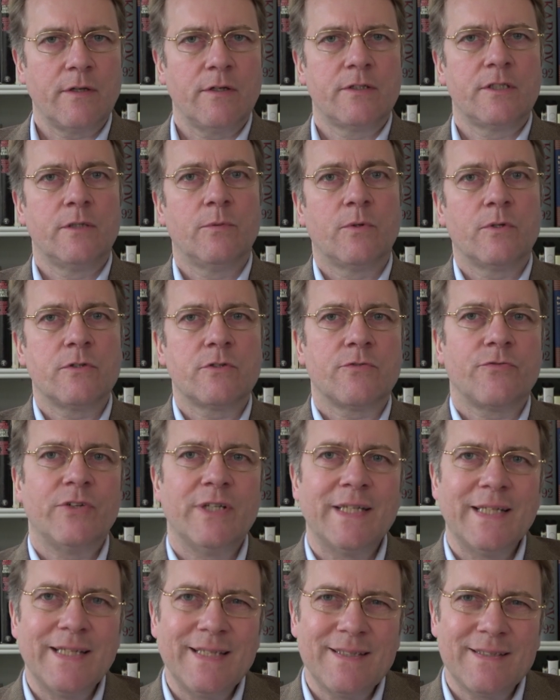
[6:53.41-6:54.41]
she was
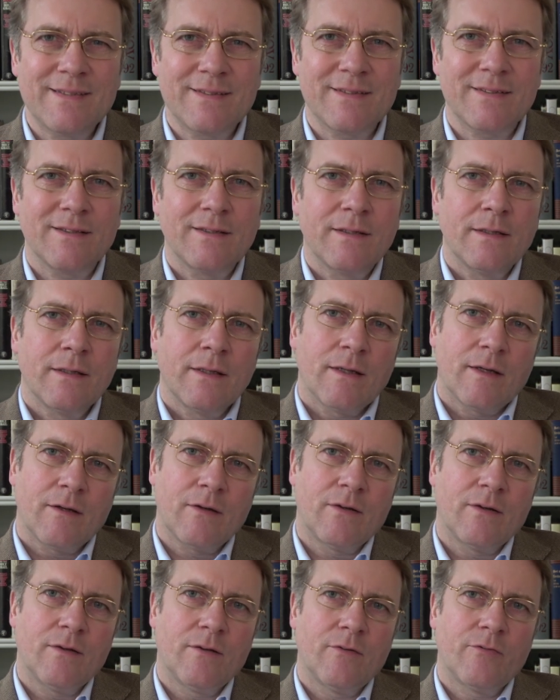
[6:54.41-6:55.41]
released
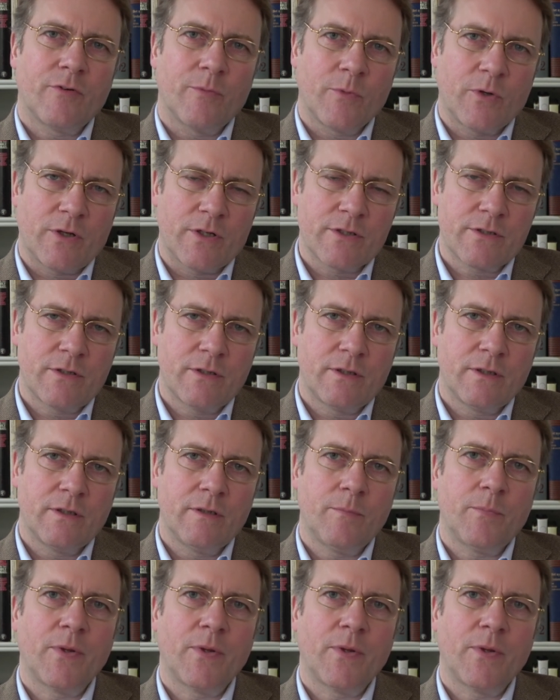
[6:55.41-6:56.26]
from custody.